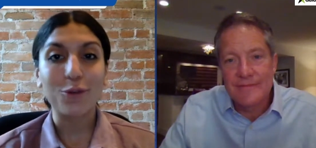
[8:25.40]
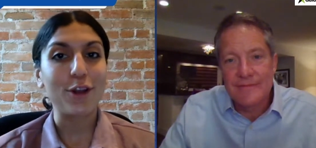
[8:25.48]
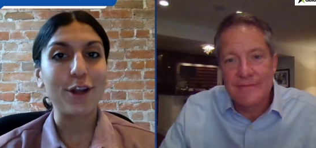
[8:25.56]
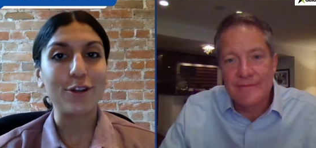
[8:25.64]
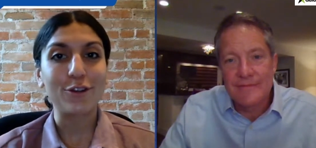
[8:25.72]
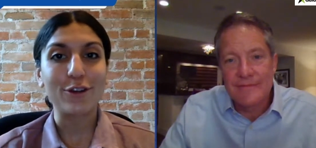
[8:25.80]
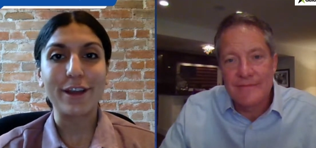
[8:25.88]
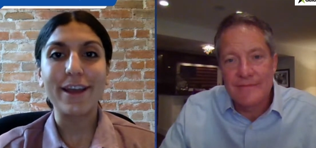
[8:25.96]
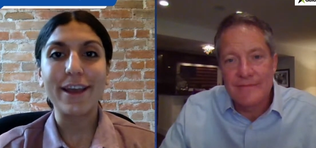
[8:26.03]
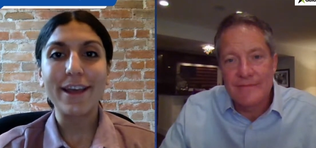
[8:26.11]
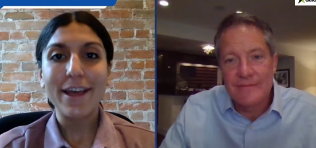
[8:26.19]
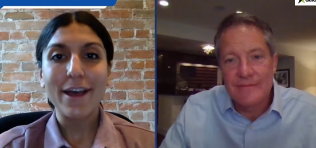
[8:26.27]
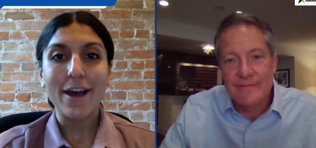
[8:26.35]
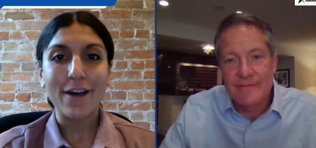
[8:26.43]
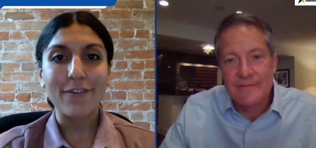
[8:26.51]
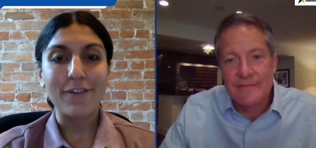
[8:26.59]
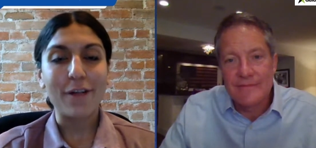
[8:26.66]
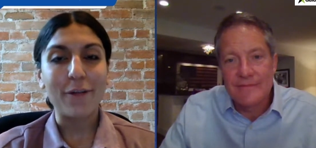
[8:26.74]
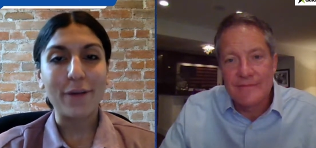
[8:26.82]
Speaker 1: trajectory
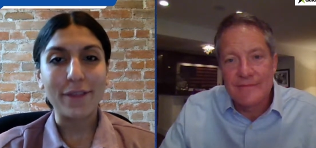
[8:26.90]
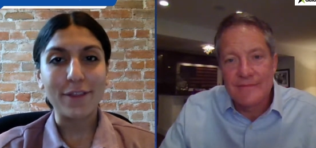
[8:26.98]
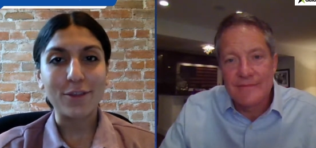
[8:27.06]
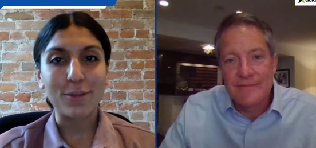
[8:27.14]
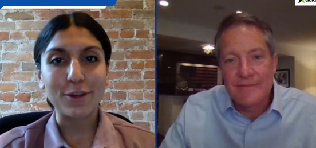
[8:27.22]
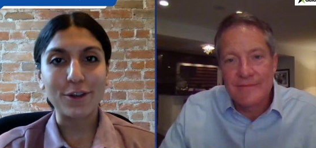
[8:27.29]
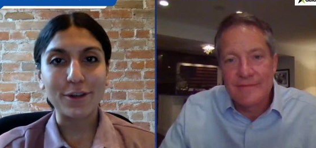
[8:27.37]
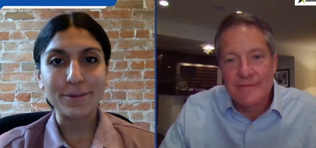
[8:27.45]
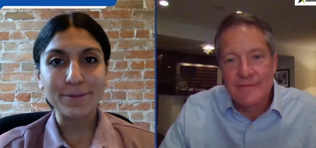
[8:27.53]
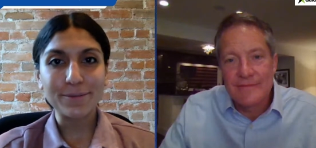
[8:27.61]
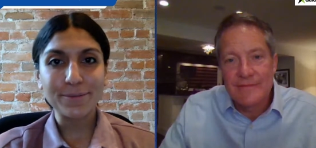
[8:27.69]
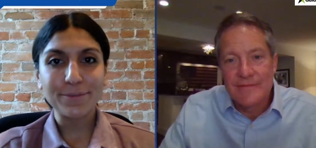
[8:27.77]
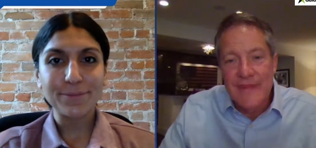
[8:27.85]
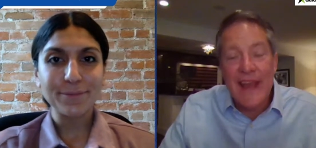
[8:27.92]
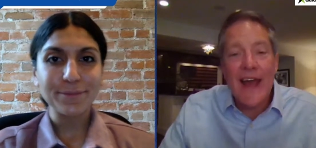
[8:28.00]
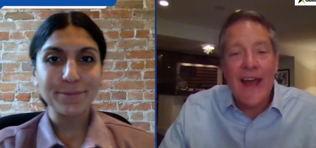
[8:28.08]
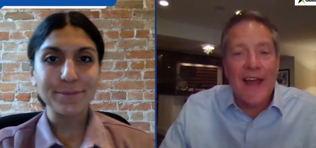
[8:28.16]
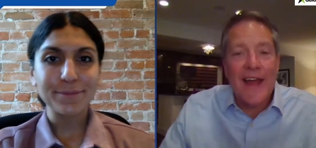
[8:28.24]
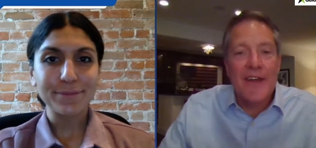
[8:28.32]
following this merger?
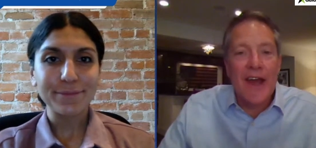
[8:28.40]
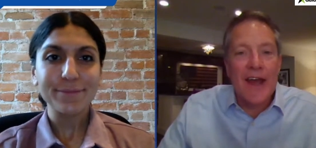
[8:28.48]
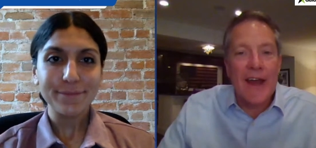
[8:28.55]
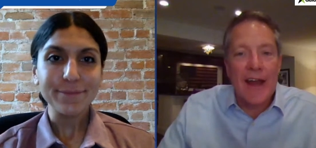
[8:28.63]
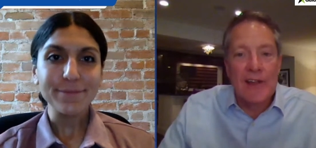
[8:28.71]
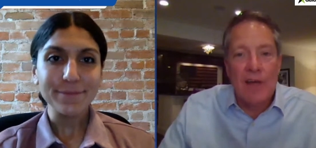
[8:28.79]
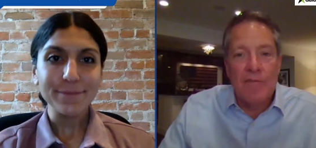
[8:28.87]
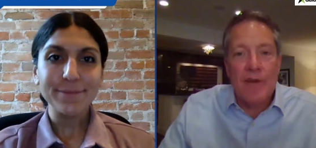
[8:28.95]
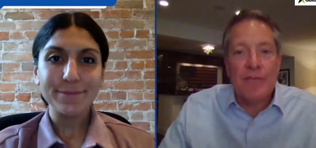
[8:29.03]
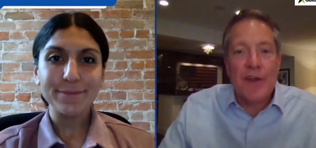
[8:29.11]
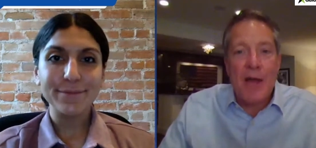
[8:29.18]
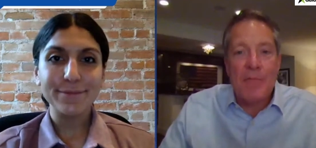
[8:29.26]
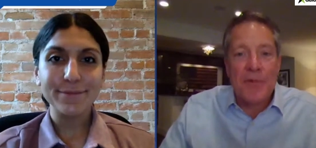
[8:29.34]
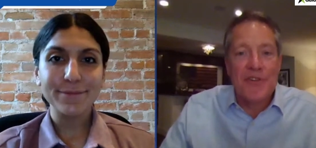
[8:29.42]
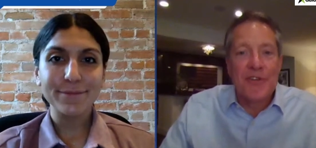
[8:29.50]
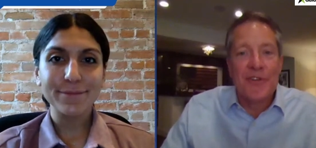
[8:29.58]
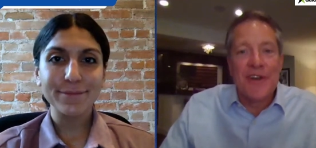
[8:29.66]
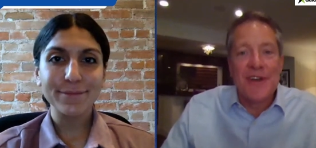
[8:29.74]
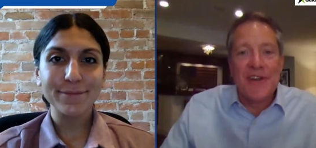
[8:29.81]
Speaker 2: Yeah, and I love every
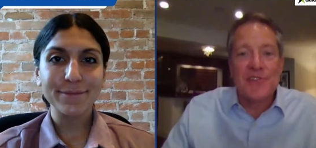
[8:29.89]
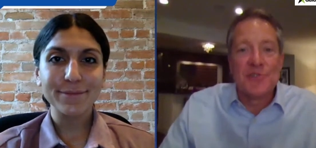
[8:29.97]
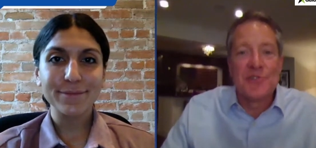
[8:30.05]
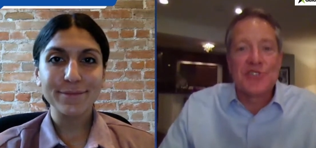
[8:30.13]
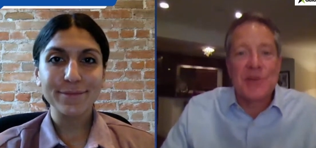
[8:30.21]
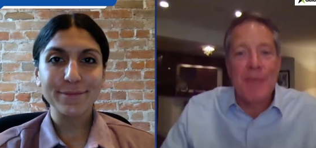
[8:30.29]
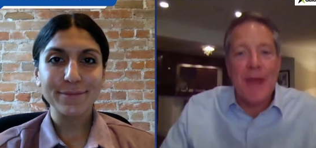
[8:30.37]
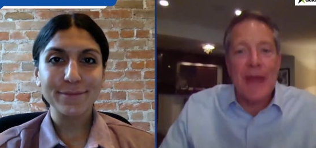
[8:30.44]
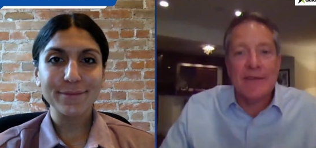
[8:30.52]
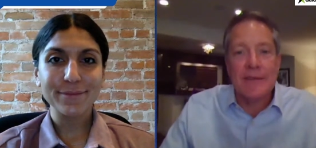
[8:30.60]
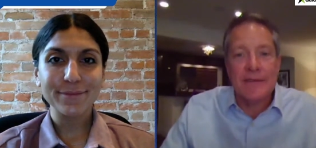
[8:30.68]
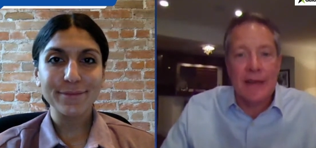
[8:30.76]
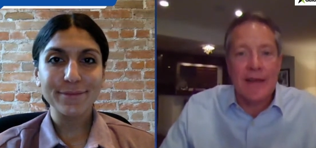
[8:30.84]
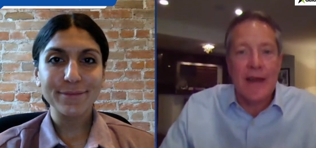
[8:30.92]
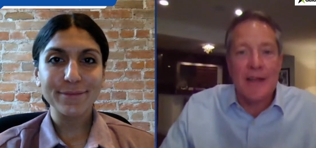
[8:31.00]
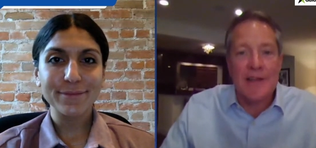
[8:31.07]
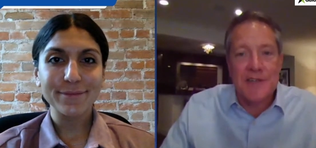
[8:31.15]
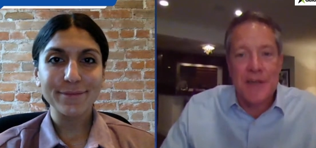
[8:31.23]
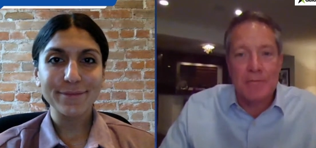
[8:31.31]
opportunity to cement that
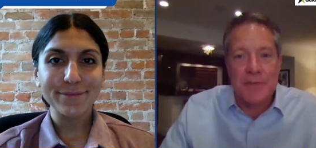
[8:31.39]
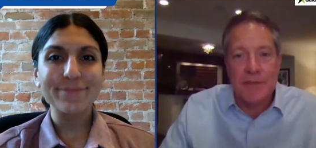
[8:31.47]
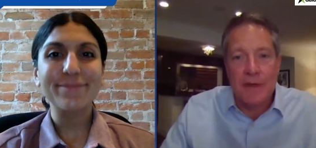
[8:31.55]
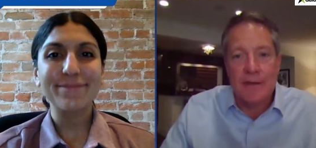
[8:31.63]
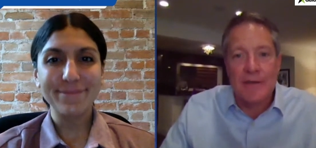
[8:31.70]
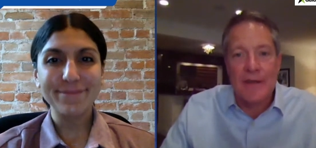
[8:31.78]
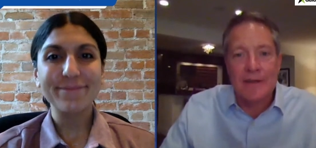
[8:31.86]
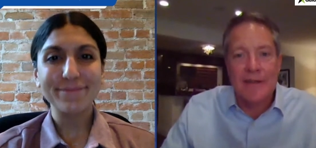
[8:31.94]
concept. So I'll